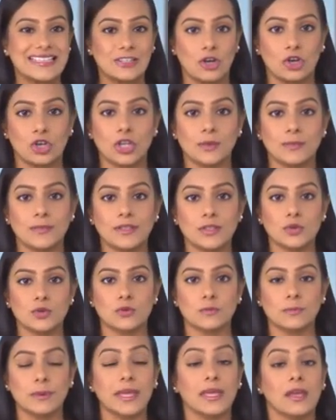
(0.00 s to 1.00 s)
documents
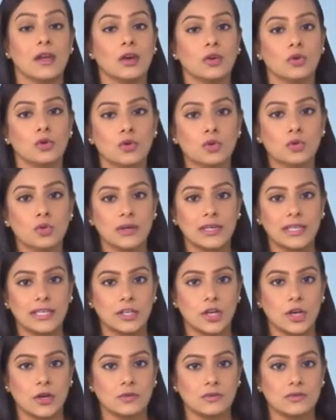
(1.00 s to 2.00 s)
would be
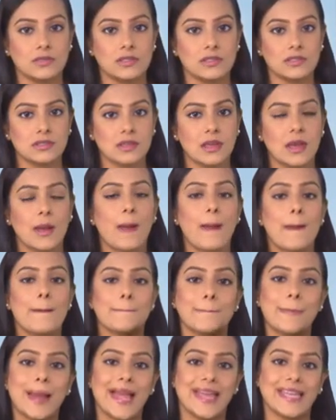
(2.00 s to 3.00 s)
credit notes,
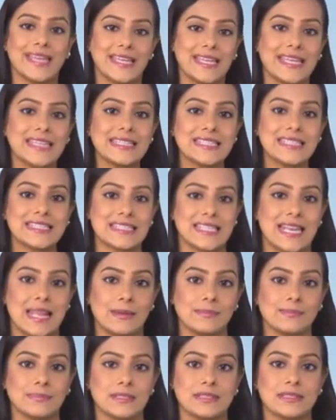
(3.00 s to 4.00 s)
paying in
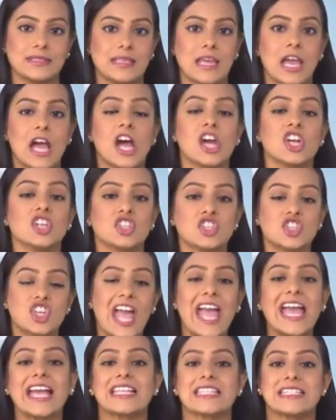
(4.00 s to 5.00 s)
slips,
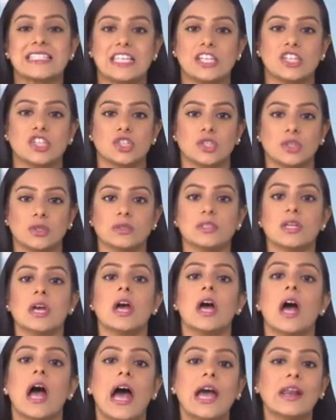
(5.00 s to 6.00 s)
checks issued,
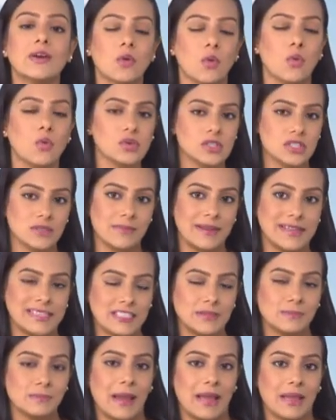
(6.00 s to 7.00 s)
and
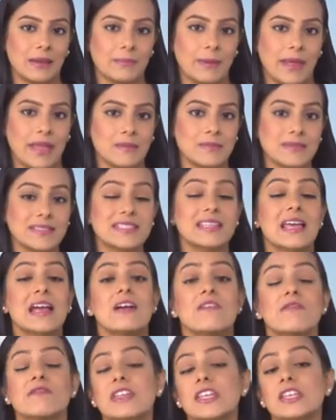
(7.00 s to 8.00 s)
automated bank payments.
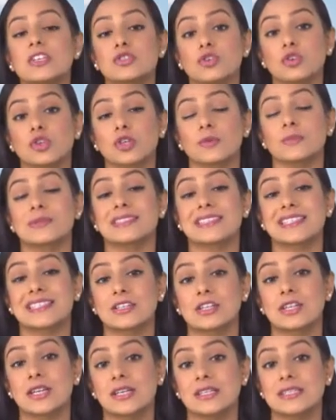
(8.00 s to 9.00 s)
These documents
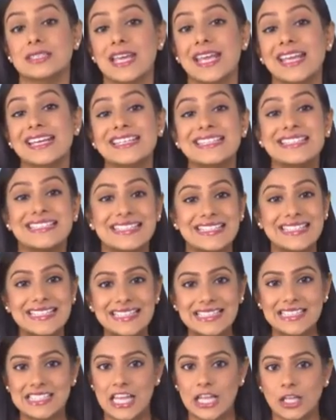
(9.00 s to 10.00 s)
contain
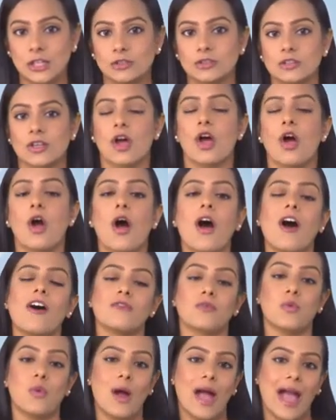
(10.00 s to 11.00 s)
details
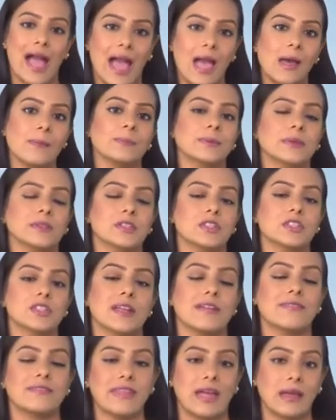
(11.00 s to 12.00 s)
of what happened
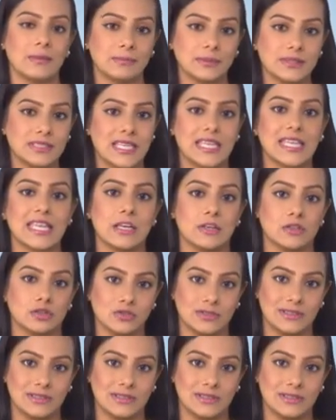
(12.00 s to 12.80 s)
in that particular